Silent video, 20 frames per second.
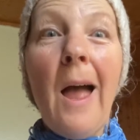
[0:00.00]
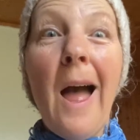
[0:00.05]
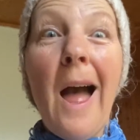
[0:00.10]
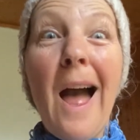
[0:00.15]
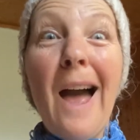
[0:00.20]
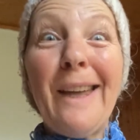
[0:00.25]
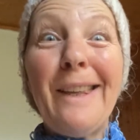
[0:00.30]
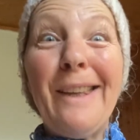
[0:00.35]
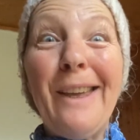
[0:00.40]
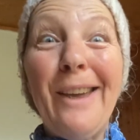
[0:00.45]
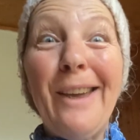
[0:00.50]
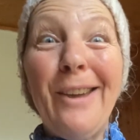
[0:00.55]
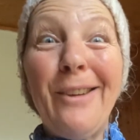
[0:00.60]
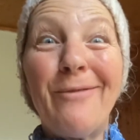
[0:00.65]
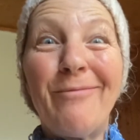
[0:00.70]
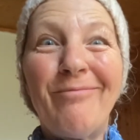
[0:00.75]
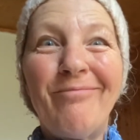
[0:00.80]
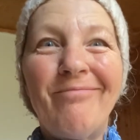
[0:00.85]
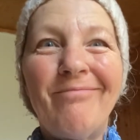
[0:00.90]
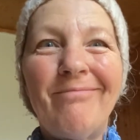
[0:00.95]
Hi there.
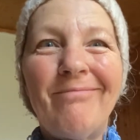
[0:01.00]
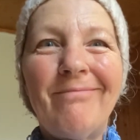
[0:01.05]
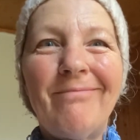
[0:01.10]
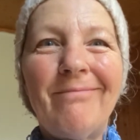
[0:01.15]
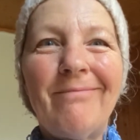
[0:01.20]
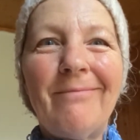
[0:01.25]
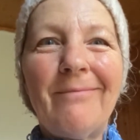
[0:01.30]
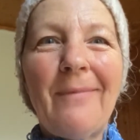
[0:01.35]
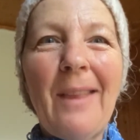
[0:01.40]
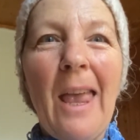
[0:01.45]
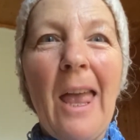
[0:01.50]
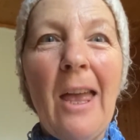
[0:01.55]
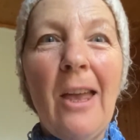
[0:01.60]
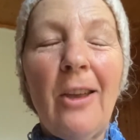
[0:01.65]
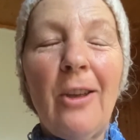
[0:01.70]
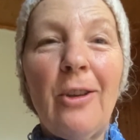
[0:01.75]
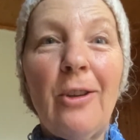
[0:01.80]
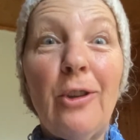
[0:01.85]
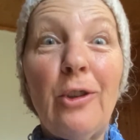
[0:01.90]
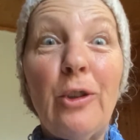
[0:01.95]

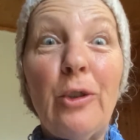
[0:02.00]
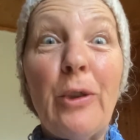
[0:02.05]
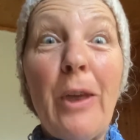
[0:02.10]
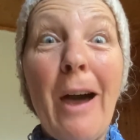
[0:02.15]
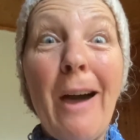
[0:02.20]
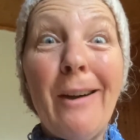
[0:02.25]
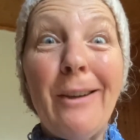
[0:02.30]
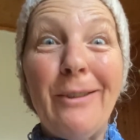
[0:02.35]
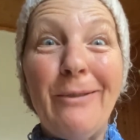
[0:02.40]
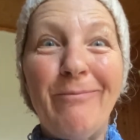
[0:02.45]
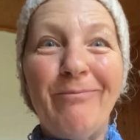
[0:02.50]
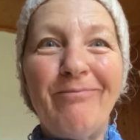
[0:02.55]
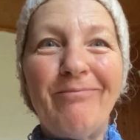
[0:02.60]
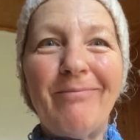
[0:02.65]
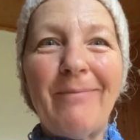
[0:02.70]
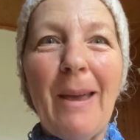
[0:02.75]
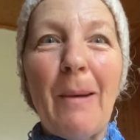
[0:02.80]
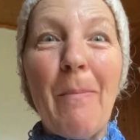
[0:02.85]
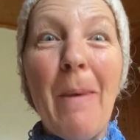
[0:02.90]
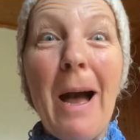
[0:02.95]
Today
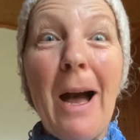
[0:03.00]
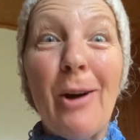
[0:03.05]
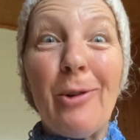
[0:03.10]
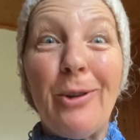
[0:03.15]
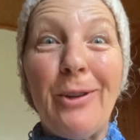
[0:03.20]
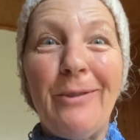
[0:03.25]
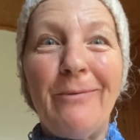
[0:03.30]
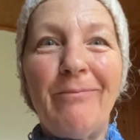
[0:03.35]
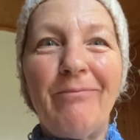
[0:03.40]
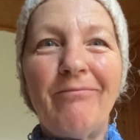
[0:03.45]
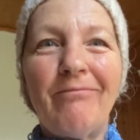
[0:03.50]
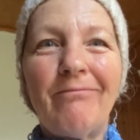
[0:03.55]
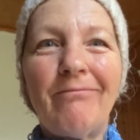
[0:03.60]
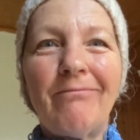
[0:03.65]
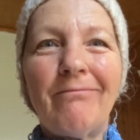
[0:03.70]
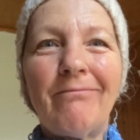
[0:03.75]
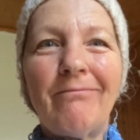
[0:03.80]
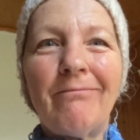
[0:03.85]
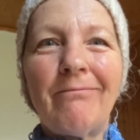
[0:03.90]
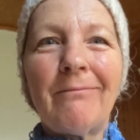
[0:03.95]
about
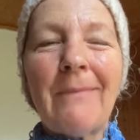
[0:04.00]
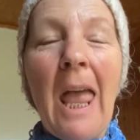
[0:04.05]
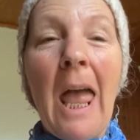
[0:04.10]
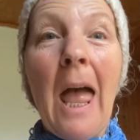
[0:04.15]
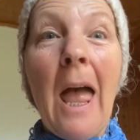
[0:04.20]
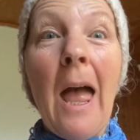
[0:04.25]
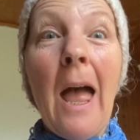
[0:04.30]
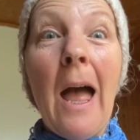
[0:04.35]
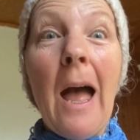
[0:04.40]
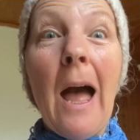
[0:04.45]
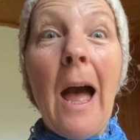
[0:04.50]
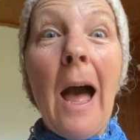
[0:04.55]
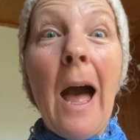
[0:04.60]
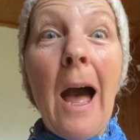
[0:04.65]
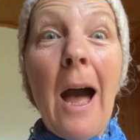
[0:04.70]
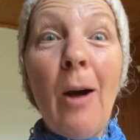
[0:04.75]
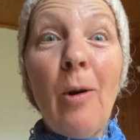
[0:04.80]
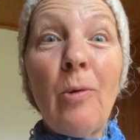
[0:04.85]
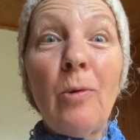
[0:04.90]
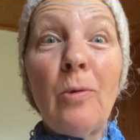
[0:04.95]

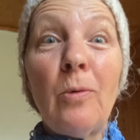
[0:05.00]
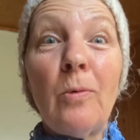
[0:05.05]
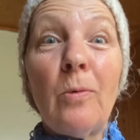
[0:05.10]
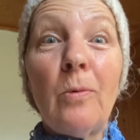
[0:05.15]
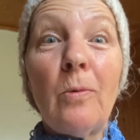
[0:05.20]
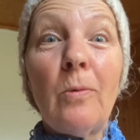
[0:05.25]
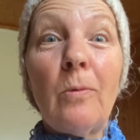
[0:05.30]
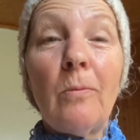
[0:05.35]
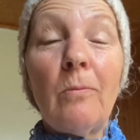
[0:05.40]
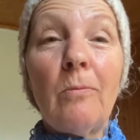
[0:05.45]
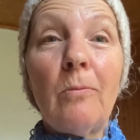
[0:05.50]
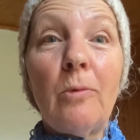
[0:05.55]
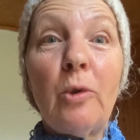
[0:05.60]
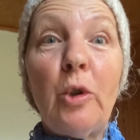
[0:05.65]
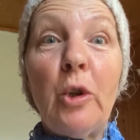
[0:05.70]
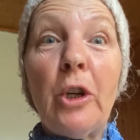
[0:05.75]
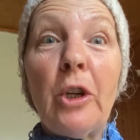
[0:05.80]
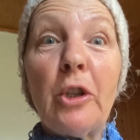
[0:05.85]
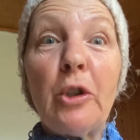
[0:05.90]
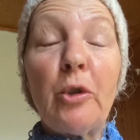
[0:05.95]
how
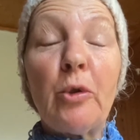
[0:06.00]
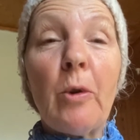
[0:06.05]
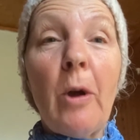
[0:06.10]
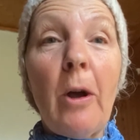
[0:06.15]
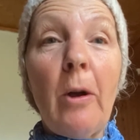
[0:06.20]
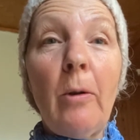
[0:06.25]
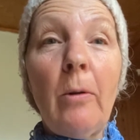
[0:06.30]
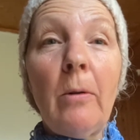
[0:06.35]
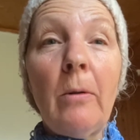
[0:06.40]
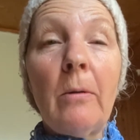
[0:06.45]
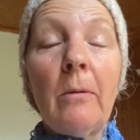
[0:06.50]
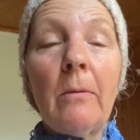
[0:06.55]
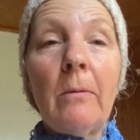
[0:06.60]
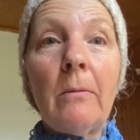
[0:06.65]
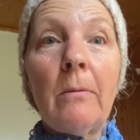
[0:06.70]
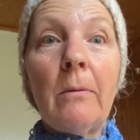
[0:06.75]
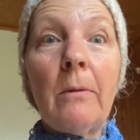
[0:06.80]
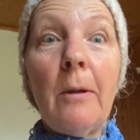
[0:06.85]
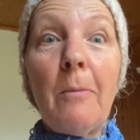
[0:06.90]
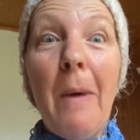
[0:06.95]
to control
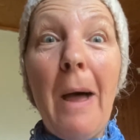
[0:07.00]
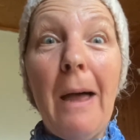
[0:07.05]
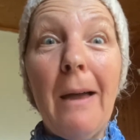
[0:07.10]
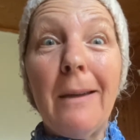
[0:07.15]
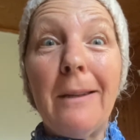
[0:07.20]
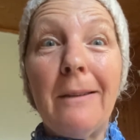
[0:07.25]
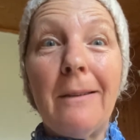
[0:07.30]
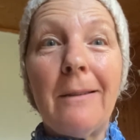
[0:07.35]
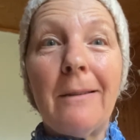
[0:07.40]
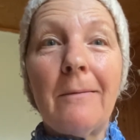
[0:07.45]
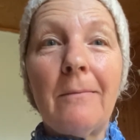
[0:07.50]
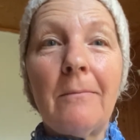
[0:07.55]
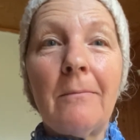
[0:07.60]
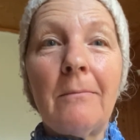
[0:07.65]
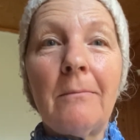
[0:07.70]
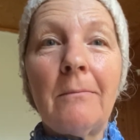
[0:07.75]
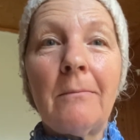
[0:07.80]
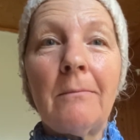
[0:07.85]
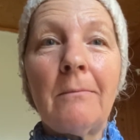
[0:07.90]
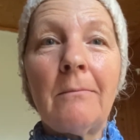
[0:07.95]
the mind,
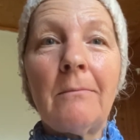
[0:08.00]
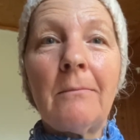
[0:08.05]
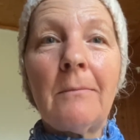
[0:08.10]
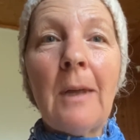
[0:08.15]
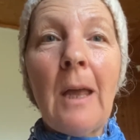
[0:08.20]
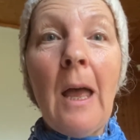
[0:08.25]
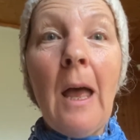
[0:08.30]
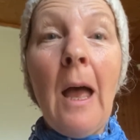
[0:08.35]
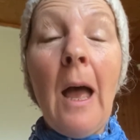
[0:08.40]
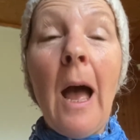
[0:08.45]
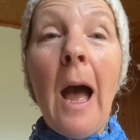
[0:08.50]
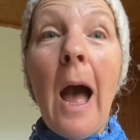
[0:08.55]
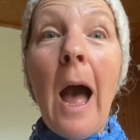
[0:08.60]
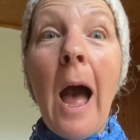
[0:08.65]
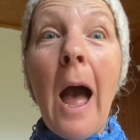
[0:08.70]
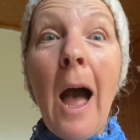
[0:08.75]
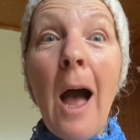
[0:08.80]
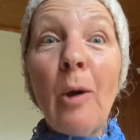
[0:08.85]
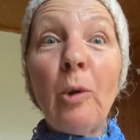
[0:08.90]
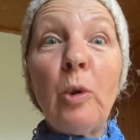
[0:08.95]

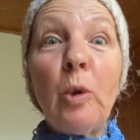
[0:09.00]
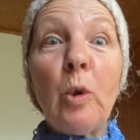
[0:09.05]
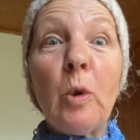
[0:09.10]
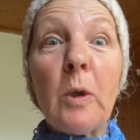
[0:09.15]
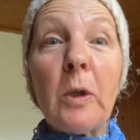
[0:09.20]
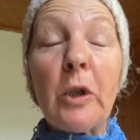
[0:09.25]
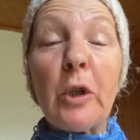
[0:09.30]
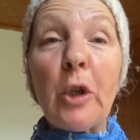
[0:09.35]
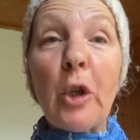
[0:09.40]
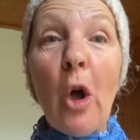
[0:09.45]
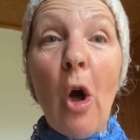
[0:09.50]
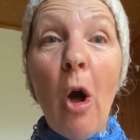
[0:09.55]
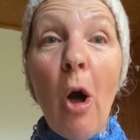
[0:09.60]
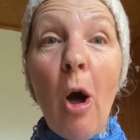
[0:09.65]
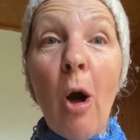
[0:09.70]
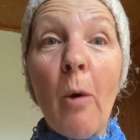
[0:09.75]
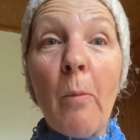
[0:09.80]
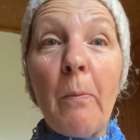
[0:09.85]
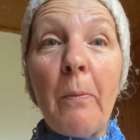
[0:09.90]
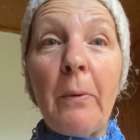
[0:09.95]
how to
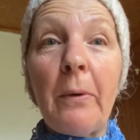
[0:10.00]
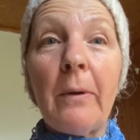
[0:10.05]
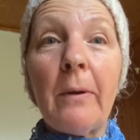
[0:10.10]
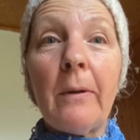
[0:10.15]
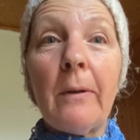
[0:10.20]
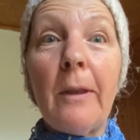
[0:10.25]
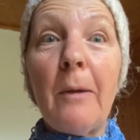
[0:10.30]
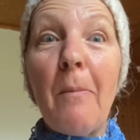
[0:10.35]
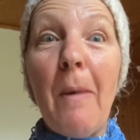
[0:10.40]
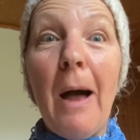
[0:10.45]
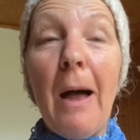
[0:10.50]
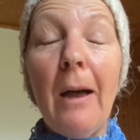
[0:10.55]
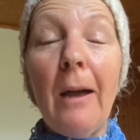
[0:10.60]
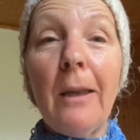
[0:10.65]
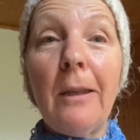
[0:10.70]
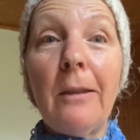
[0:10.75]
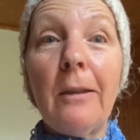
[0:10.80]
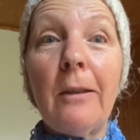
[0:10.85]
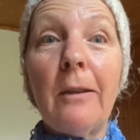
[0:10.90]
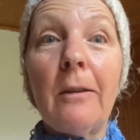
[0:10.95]
stop the
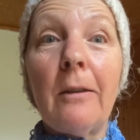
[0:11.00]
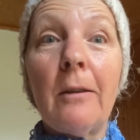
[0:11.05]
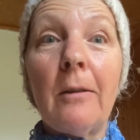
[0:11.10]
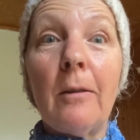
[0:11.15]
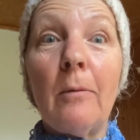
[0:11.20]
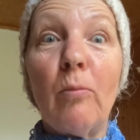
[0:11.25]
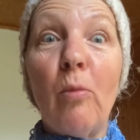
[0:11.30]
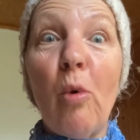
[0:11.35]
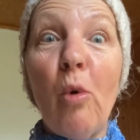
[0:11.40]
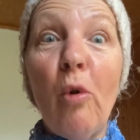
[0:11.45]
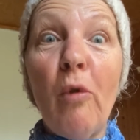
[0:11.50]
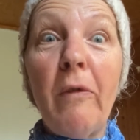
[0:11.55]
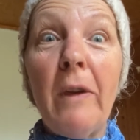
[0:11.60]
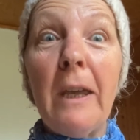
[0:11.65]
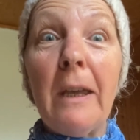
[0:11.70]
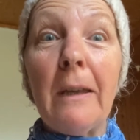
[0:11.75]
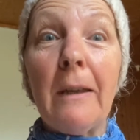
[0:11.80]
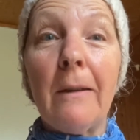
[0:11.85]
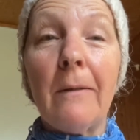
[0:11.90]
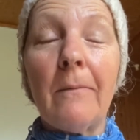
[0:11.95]
mind
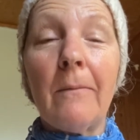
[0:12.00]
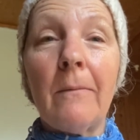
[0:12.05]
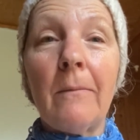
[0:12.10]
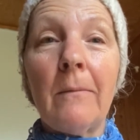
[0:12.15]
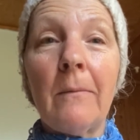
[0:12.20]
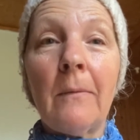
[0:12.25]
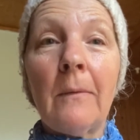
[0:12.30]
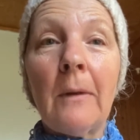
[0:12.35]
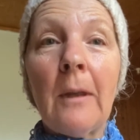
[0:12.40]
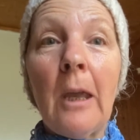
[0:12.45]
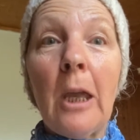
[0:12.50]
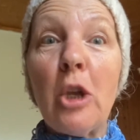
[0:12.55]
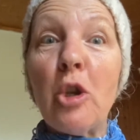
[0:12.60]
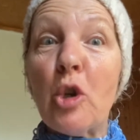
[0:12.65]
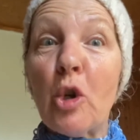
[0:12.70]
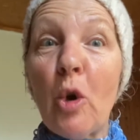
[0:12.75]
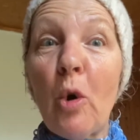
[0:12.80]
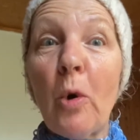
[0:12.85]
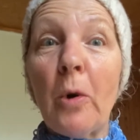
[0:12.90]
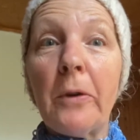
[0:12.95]
moving. In
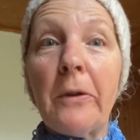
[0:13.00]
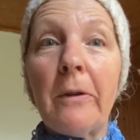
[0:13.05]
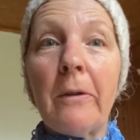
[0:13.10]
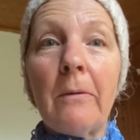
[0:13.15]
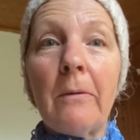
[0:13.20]
short,